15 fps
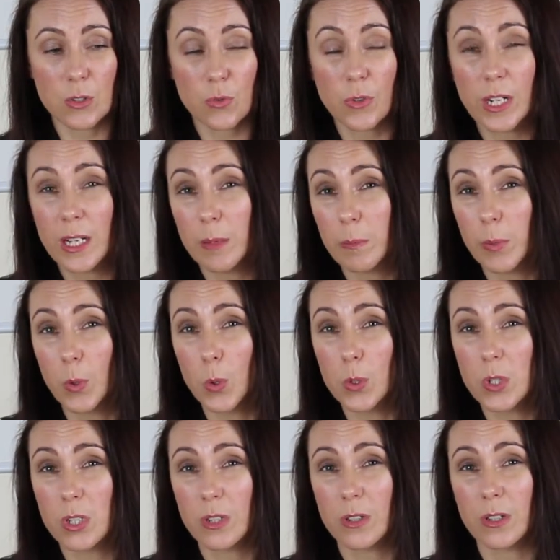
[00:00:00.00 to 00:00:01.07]
really
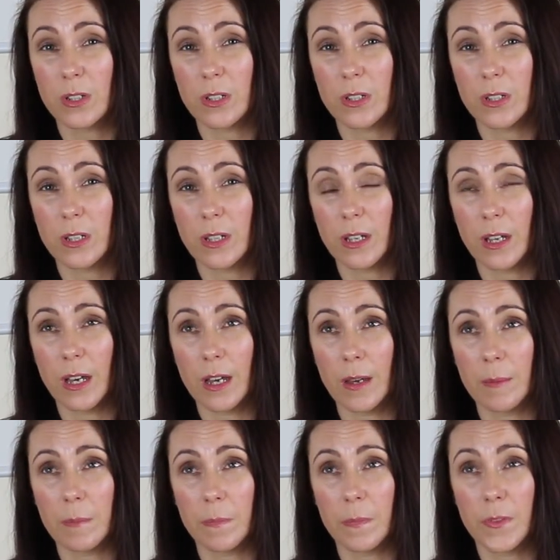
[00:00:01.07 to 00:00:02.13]
important that
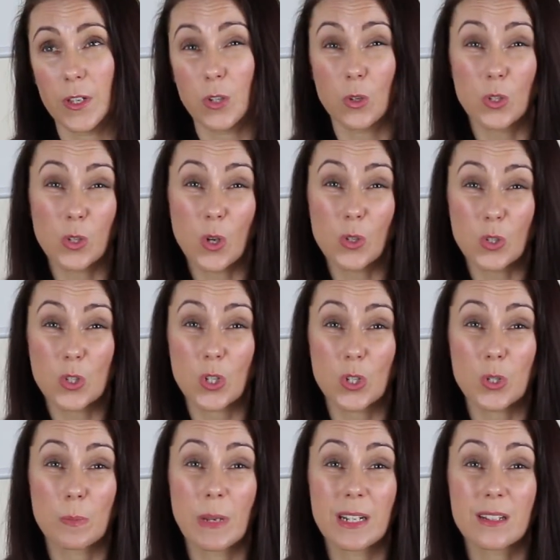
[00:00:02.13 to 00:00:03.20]
you're
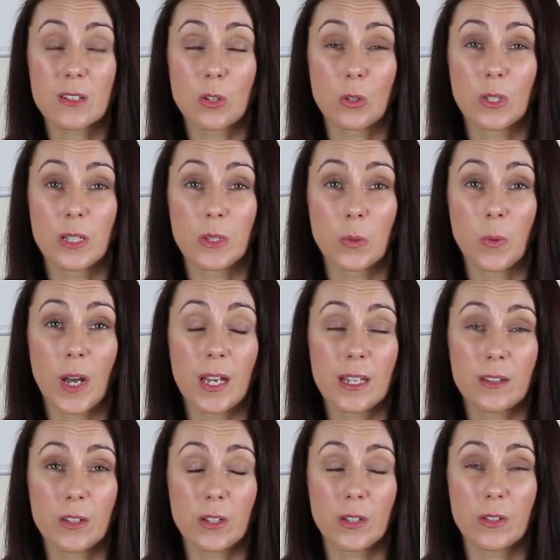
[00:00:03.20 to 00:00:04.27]
non-judgmental in the
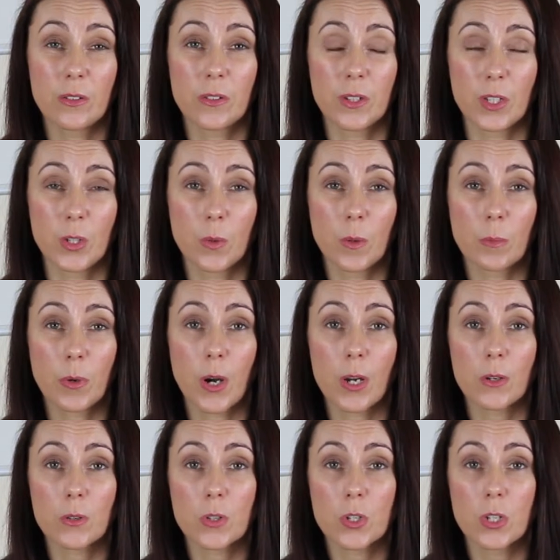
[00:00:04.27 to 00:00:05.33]
way that you
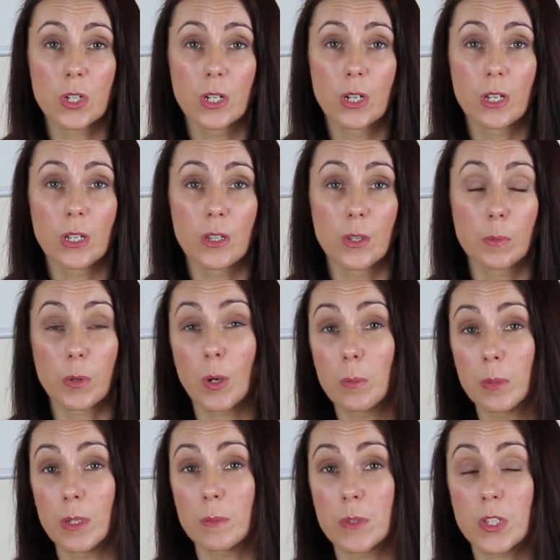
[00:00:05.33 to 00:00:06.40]
approach the
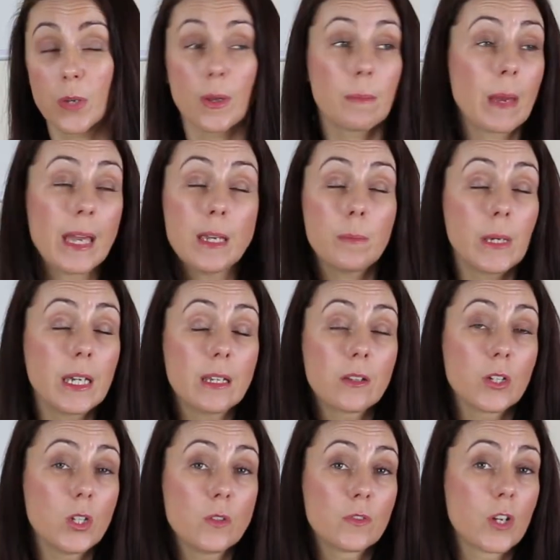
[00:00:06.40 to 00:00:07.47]
problem. So it may be
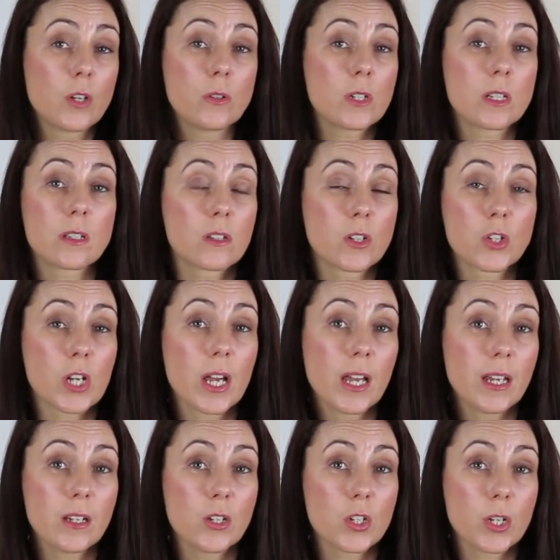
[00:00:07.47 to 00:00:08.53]
that you've noticed a
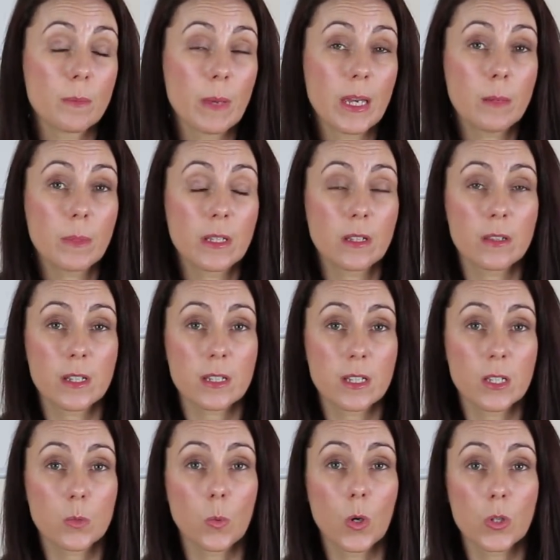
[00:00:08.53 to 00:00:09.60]
change. It may be that
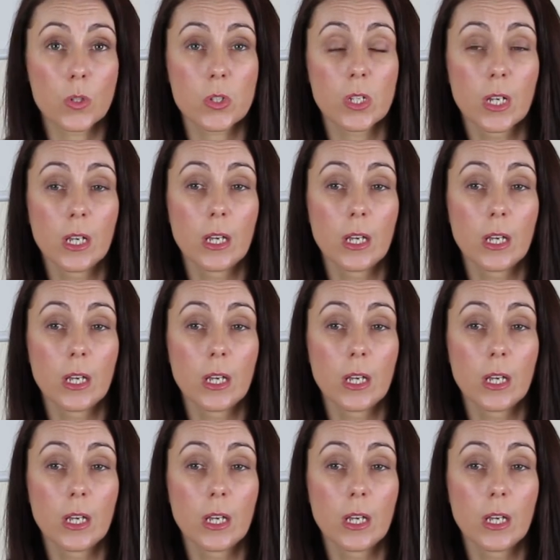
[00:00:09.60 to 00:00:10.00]
this is what's